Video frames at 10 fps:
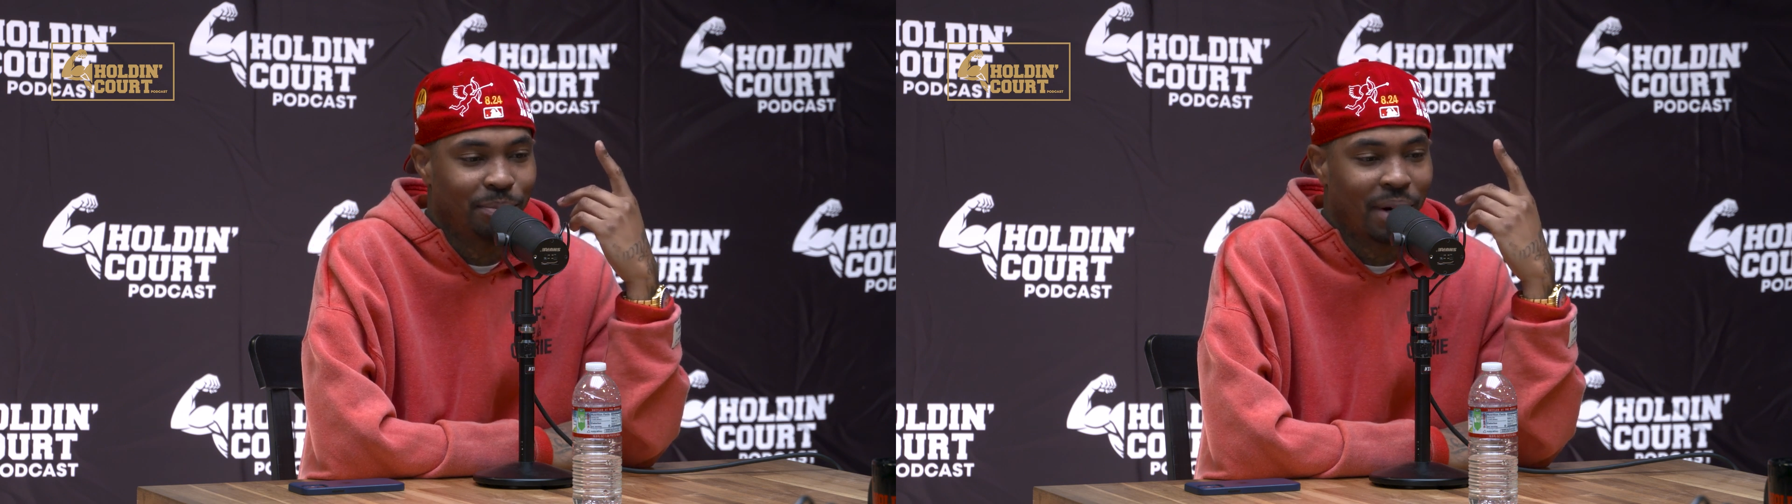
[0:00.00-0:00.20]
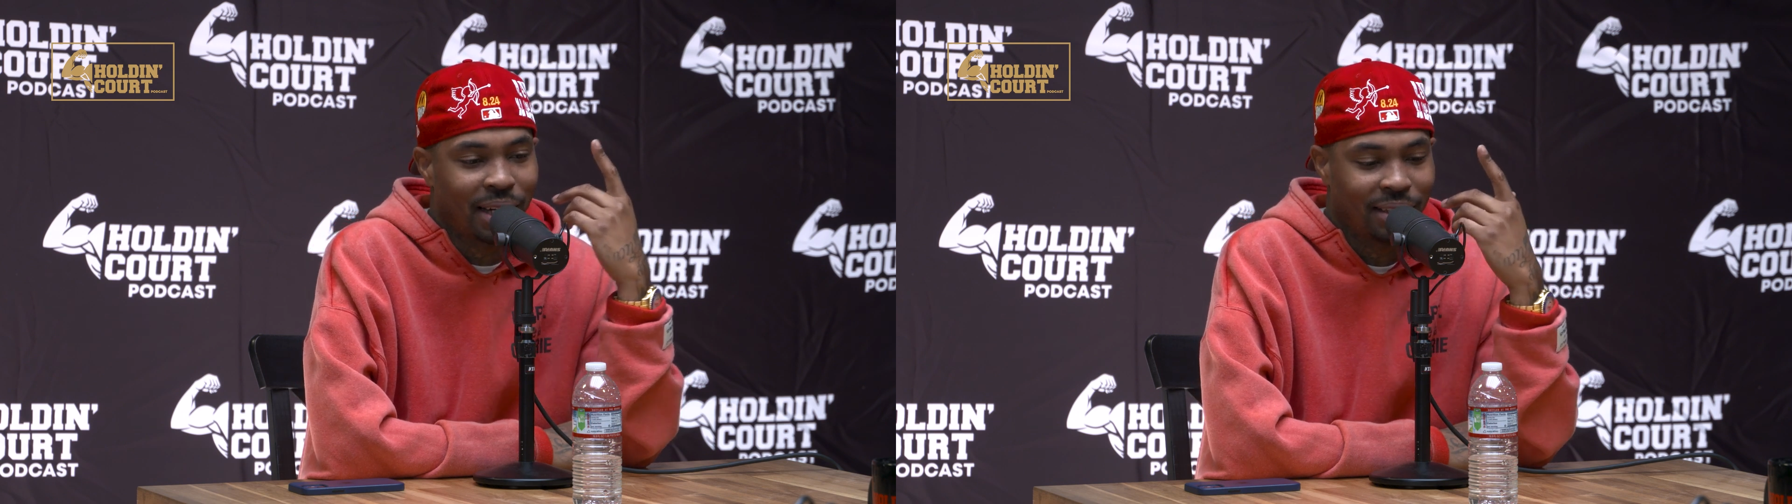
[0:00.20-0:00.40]

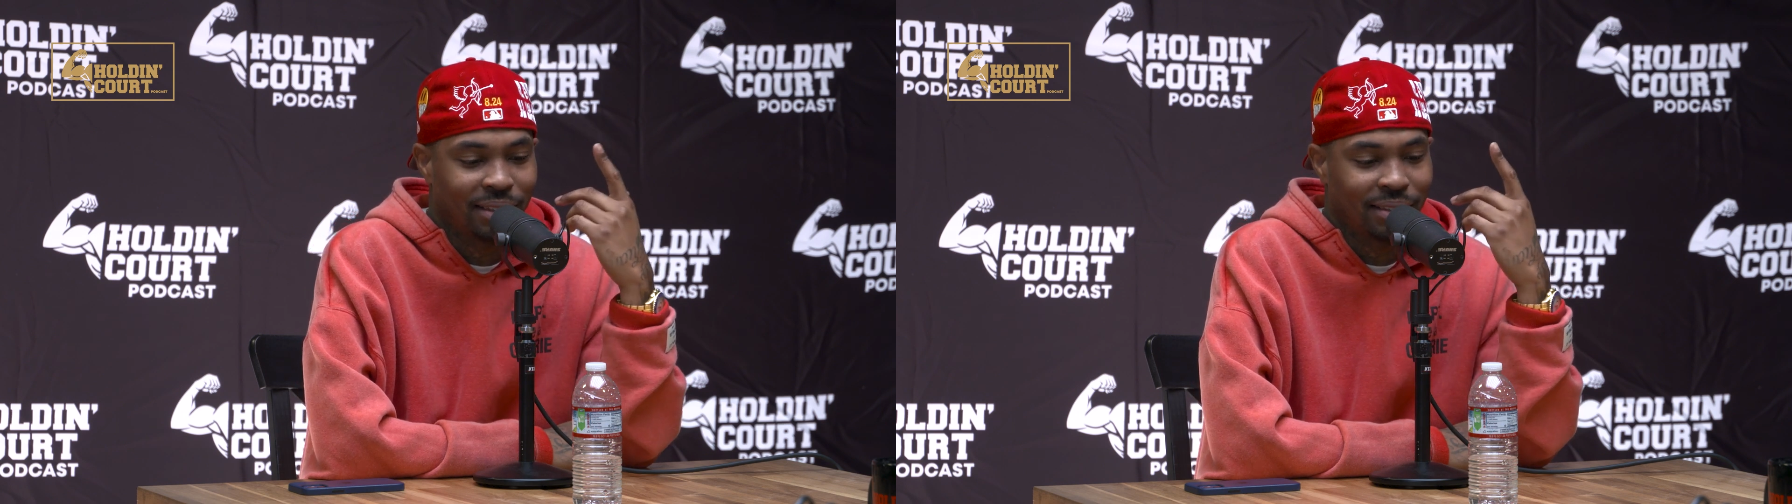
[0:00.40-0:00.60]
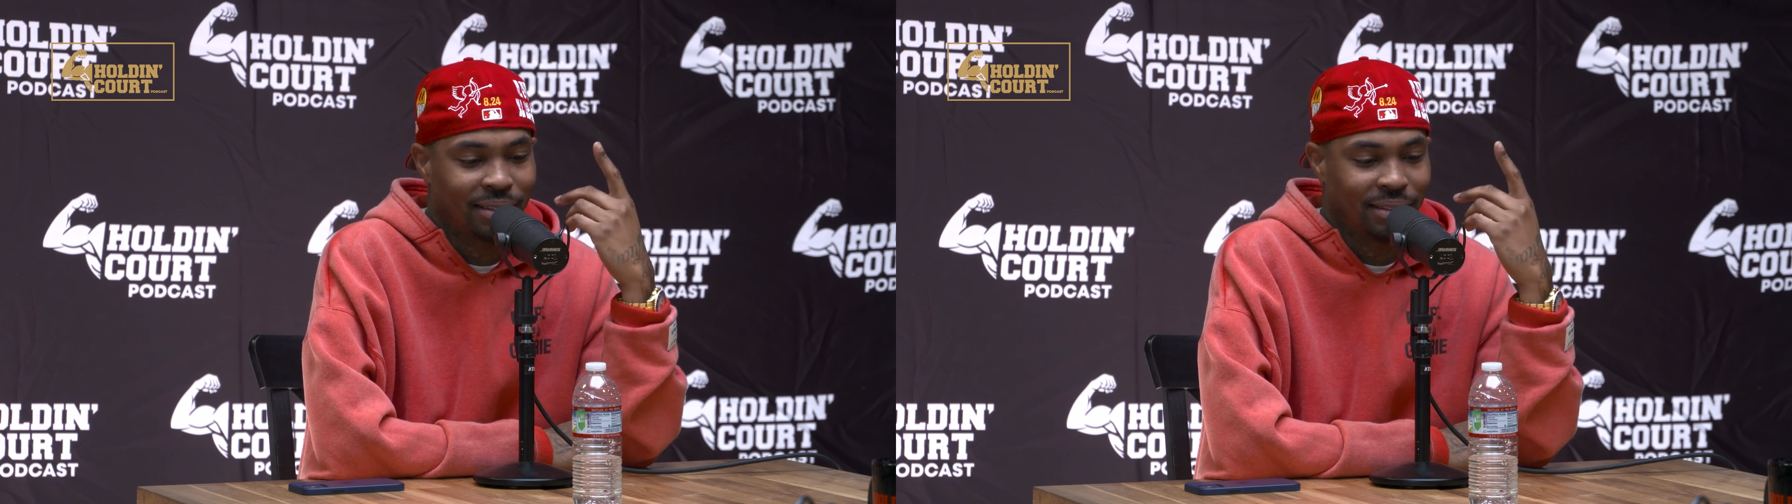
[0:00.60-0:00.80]
mic,
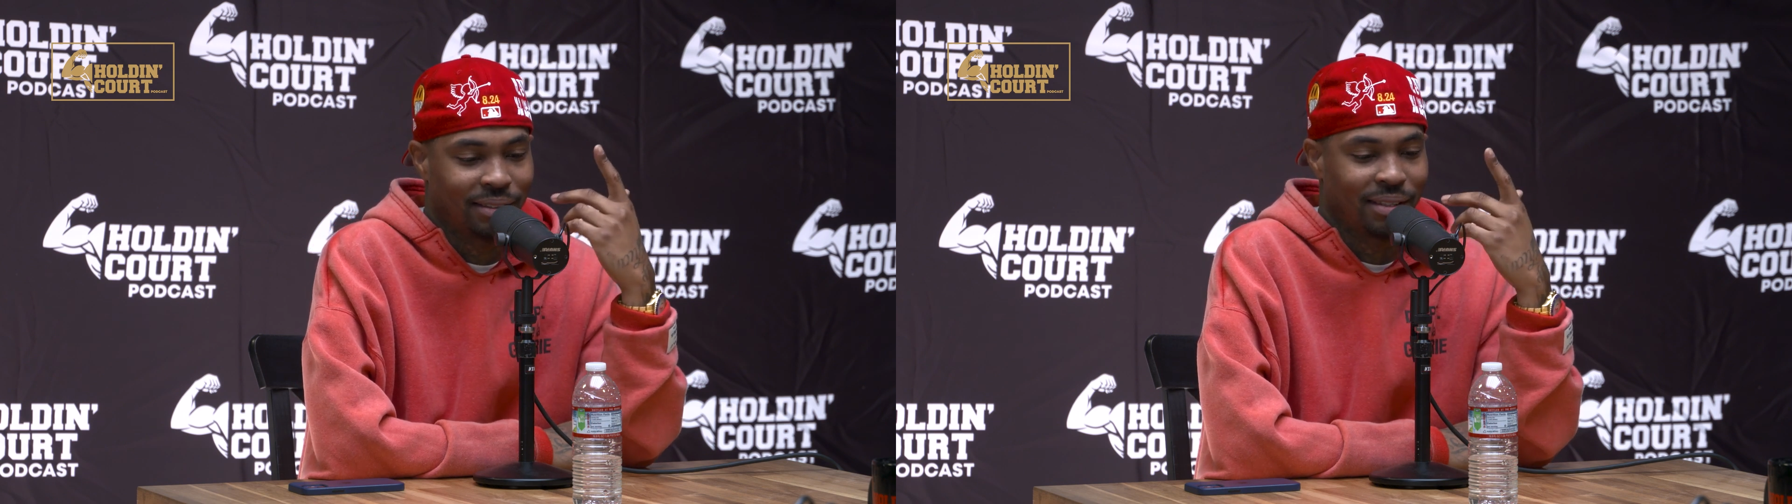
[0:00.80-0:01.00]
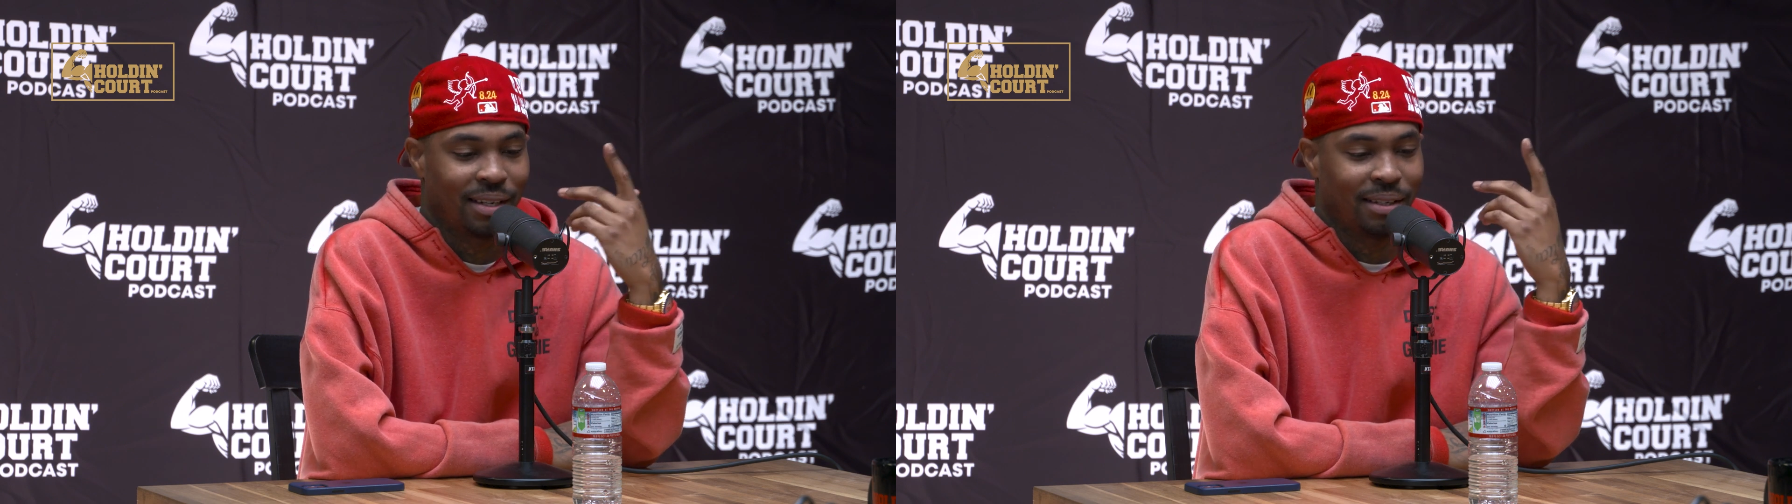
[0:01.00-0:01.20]

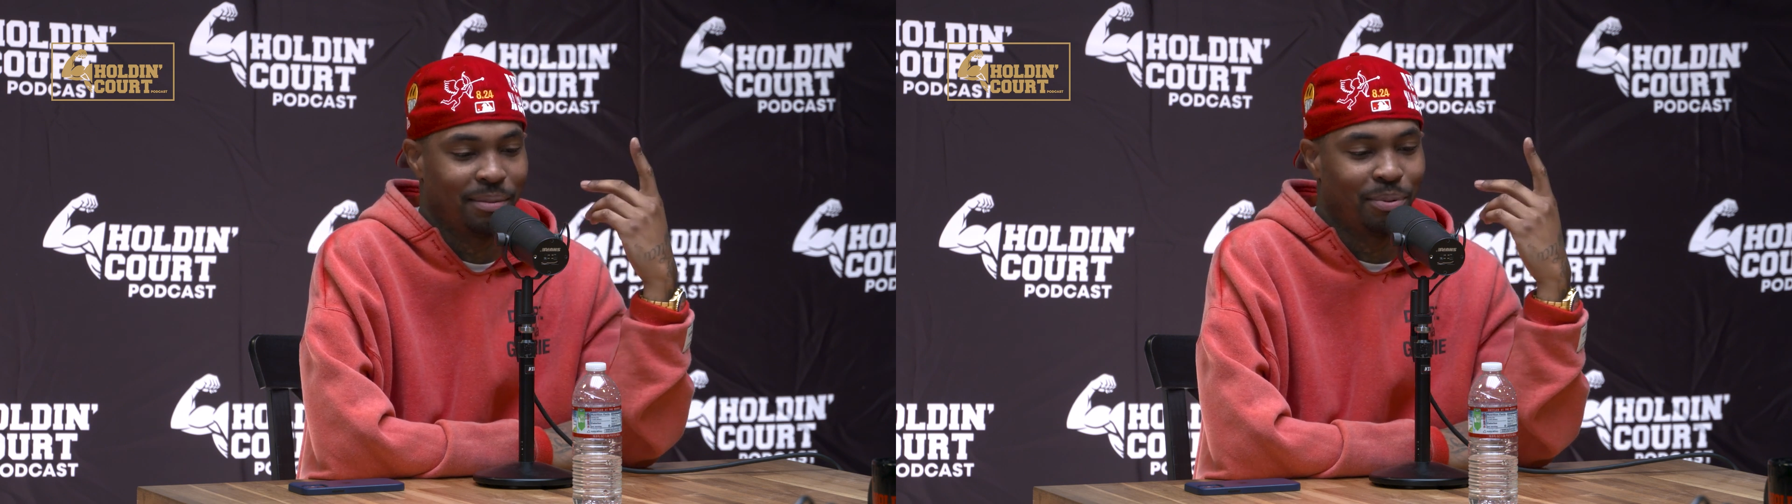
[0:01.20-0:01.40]
like